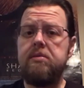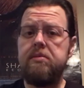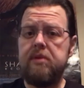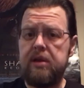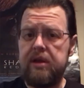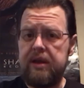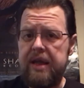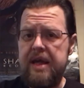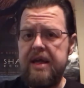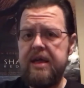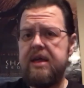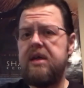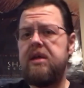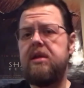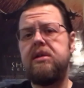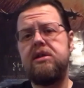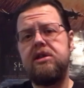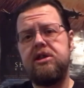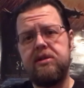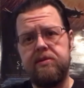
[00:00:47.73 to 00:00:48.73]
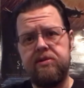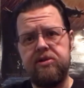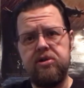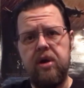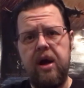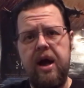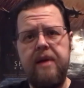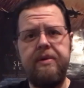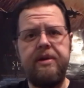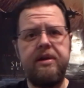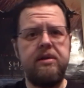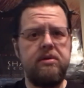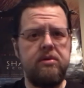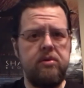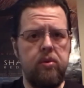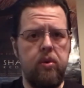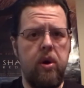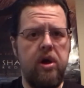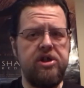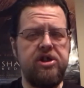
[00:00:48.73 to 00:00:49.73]
been liking, subscribing,
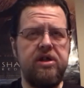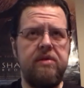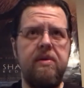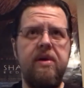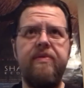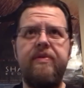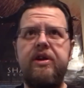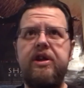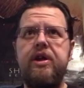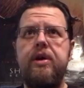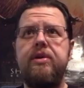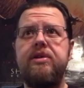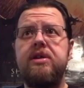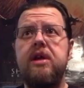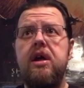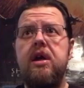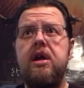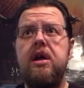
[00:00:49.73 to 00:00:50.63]
watching my videos.